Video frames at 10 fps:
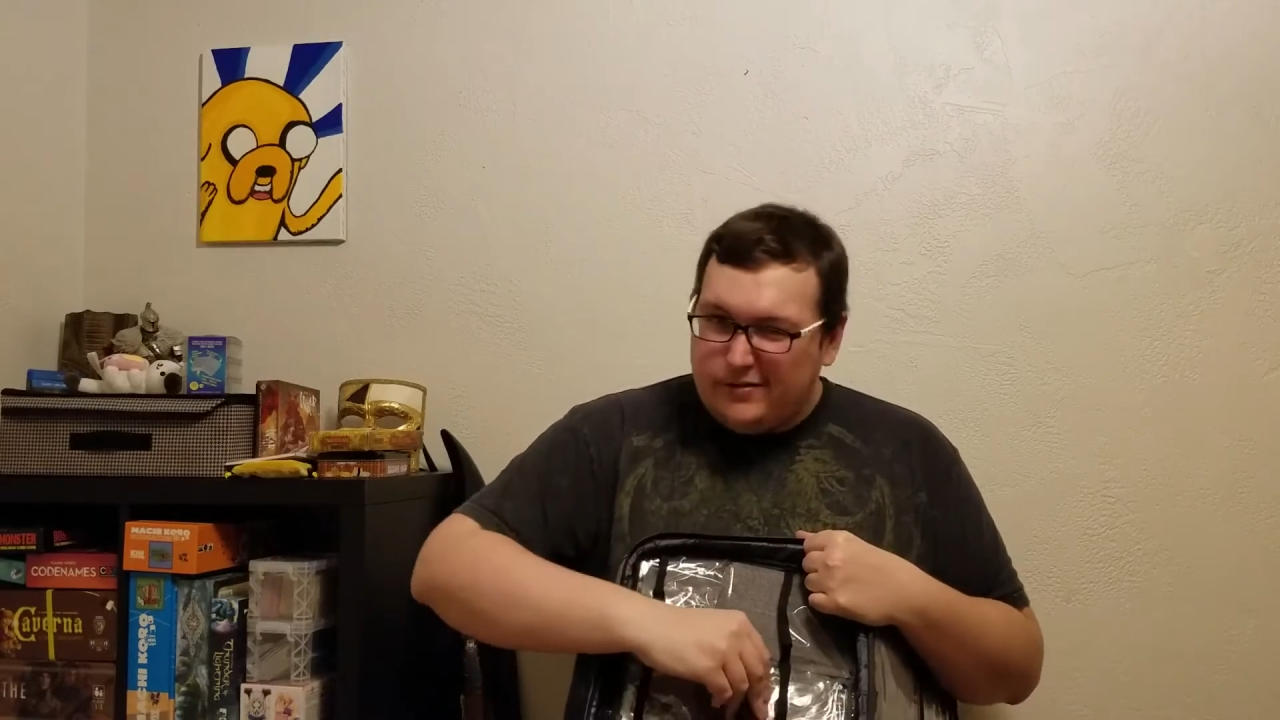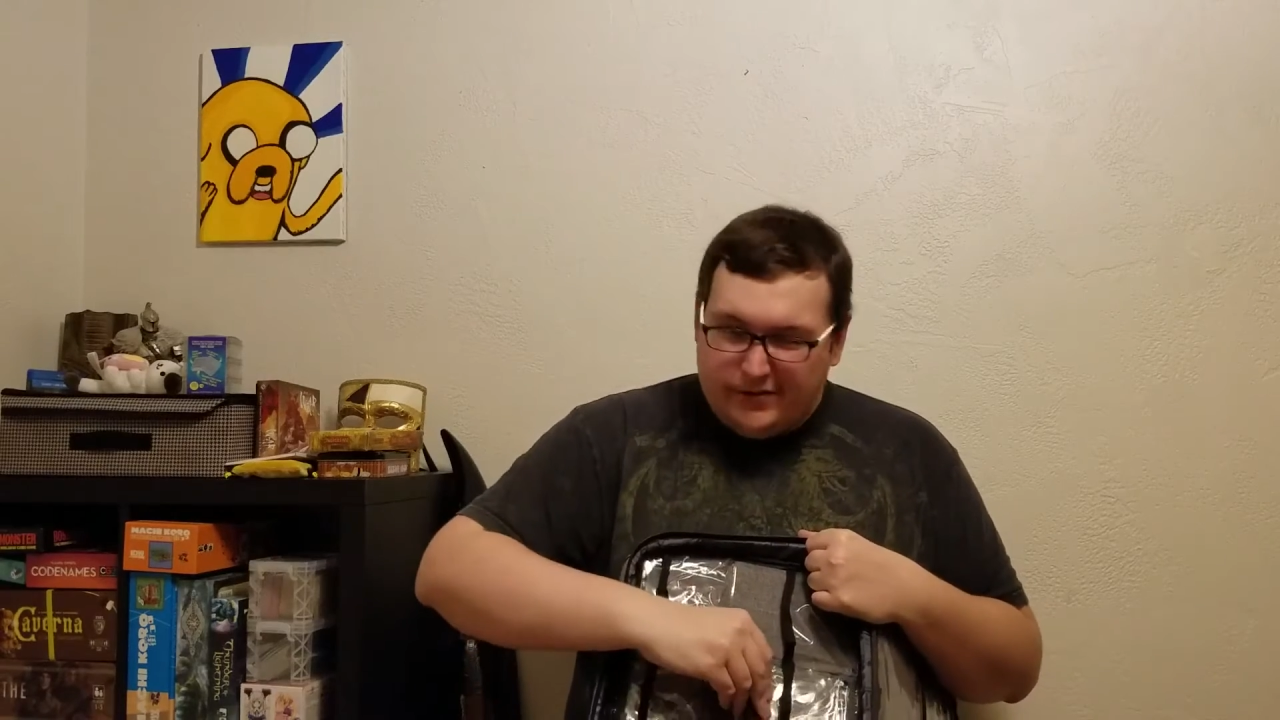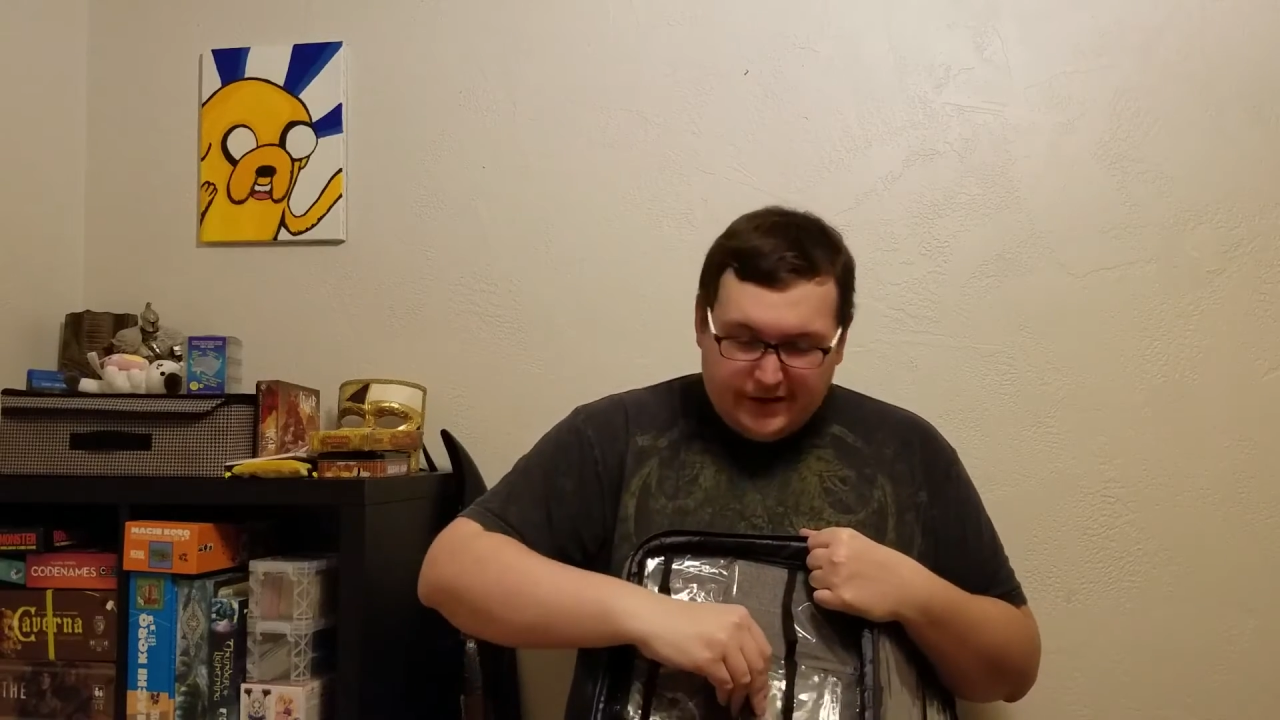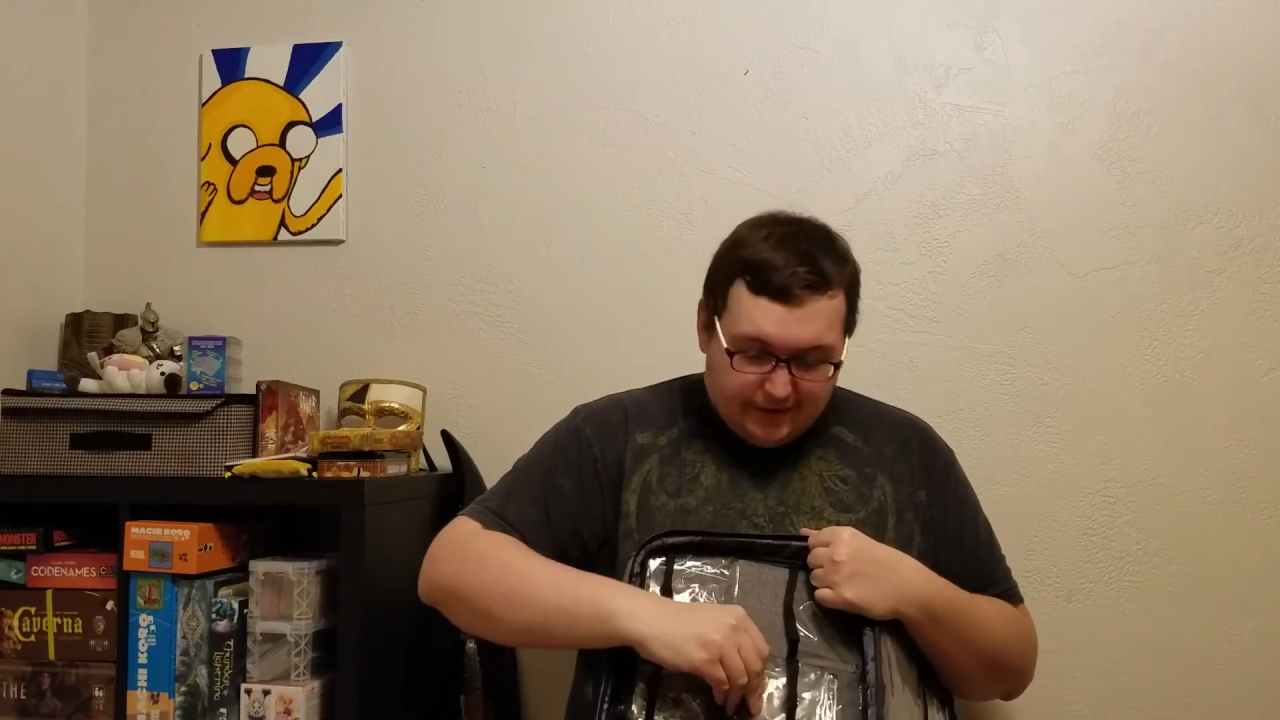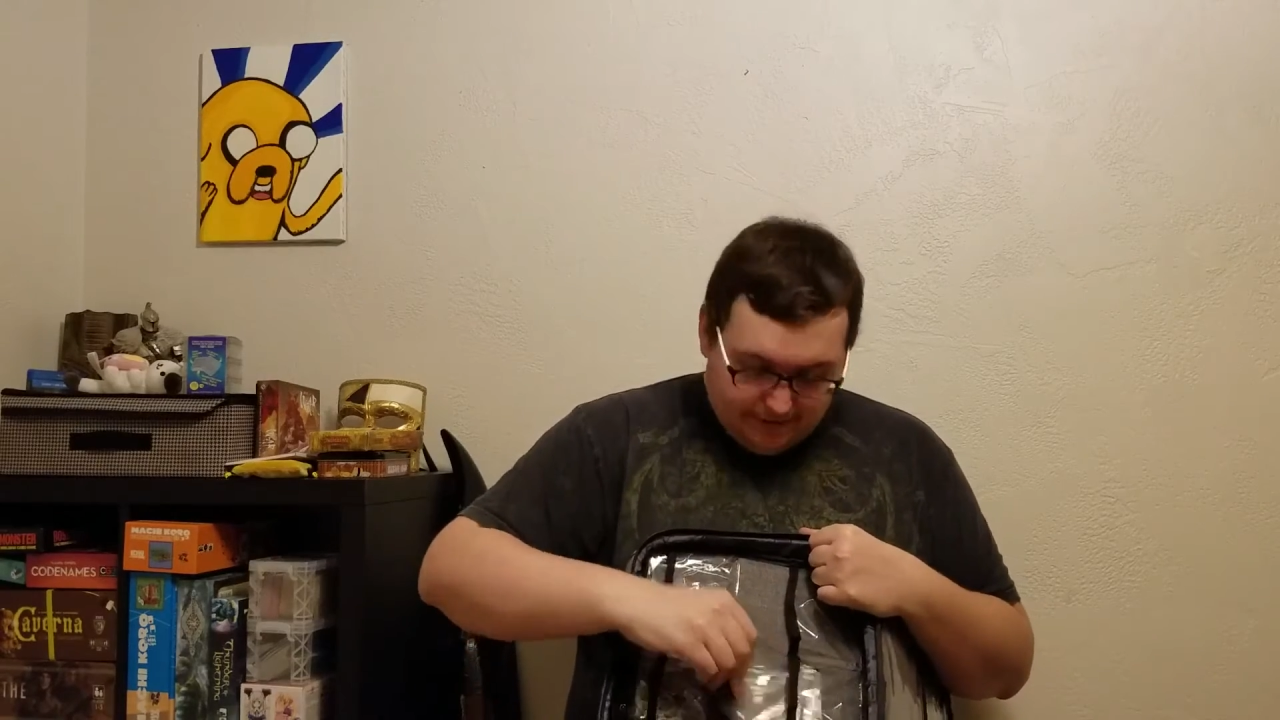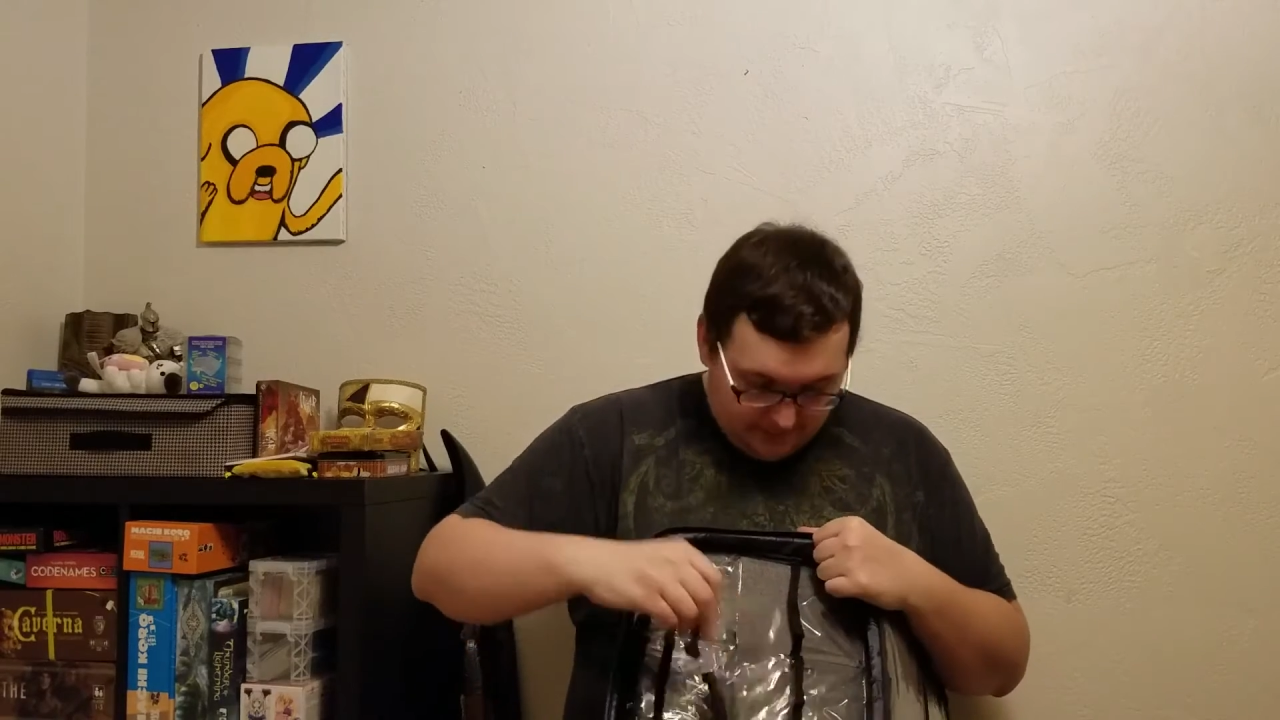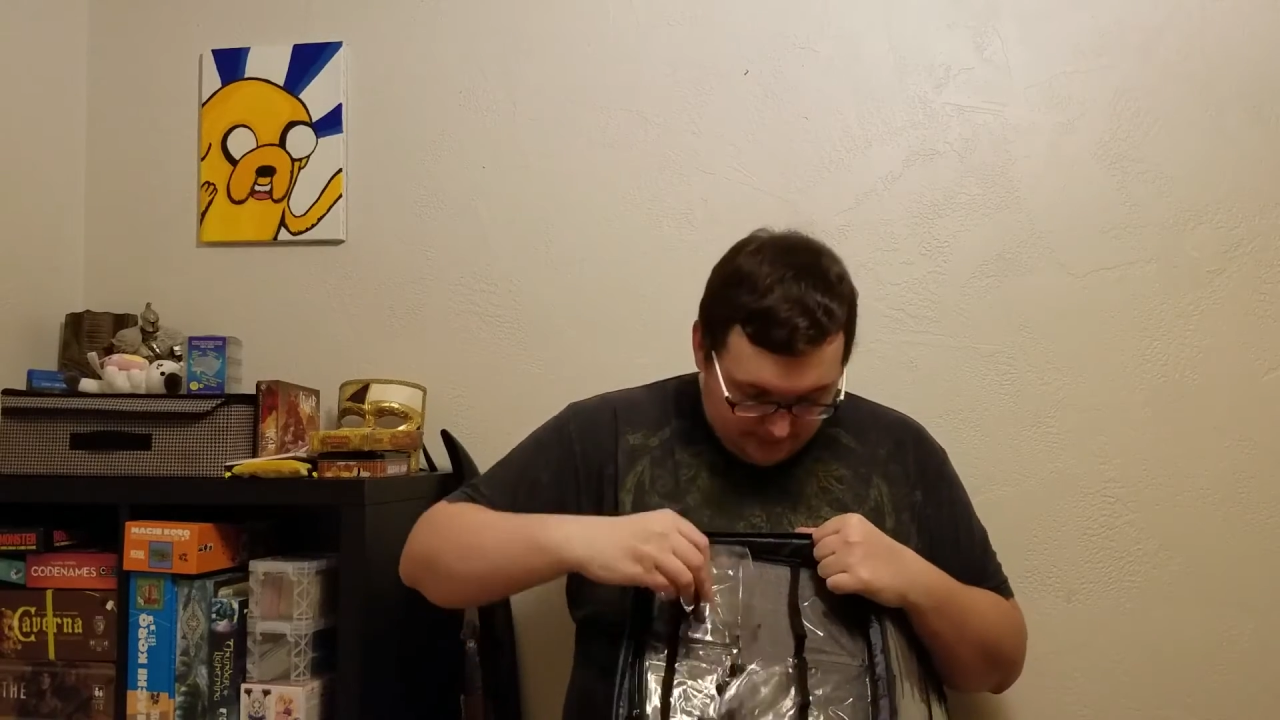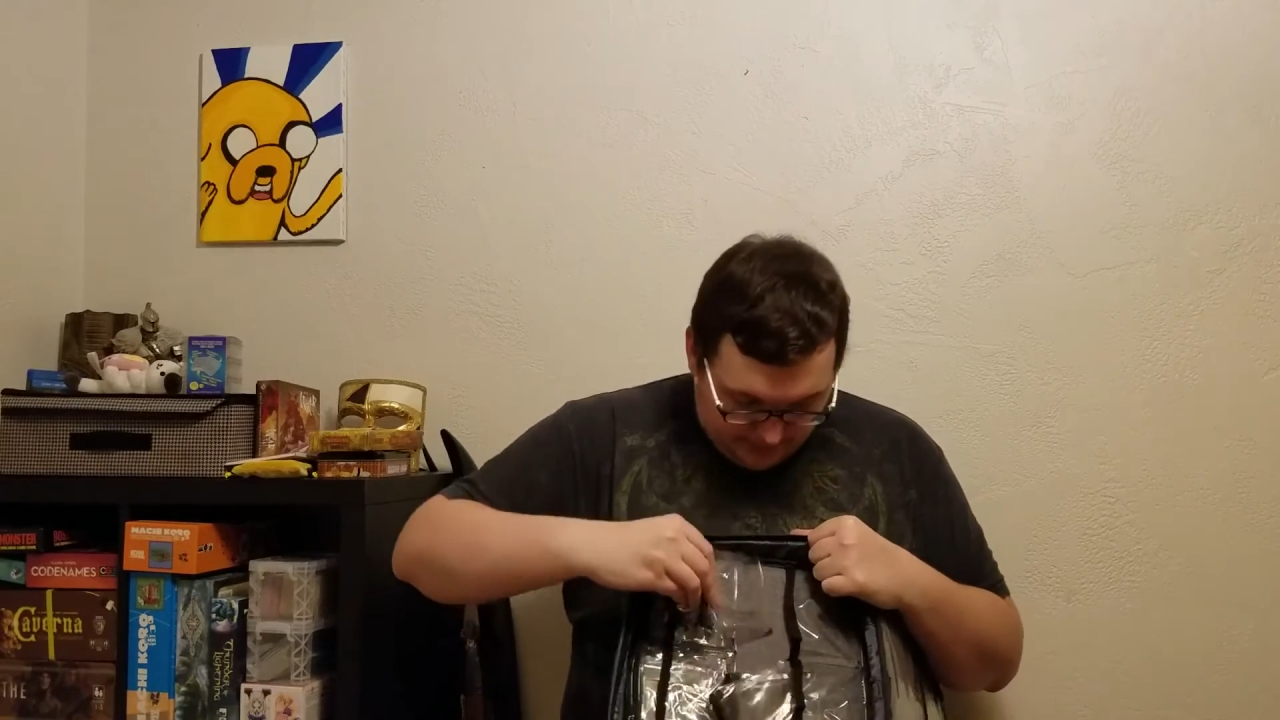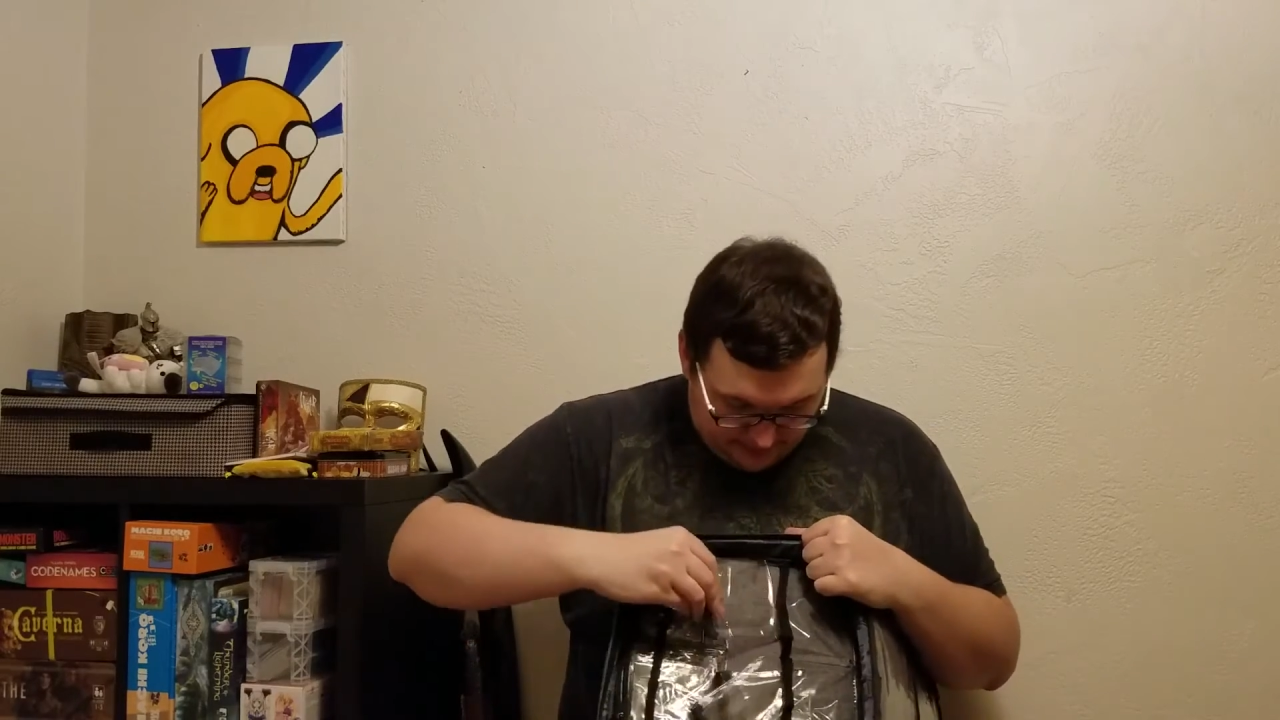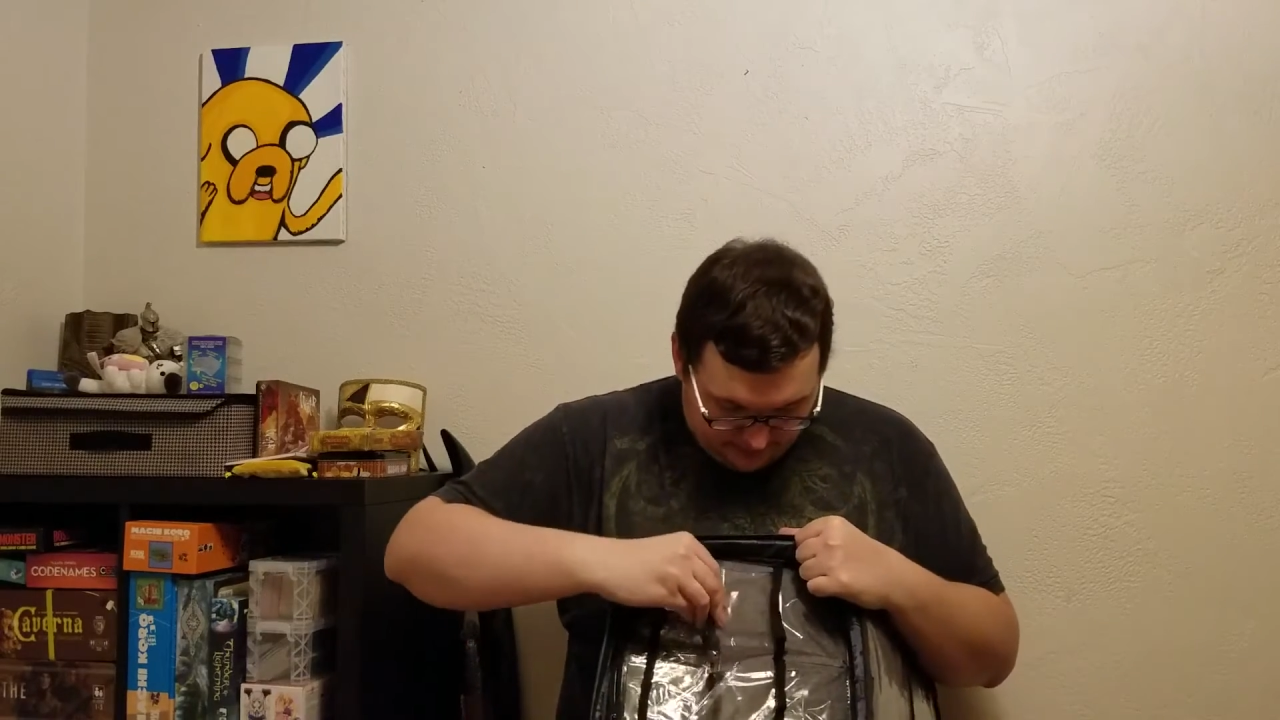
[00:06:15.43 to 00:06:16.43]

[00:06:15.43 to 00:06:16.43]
I don't think I'd recommend that.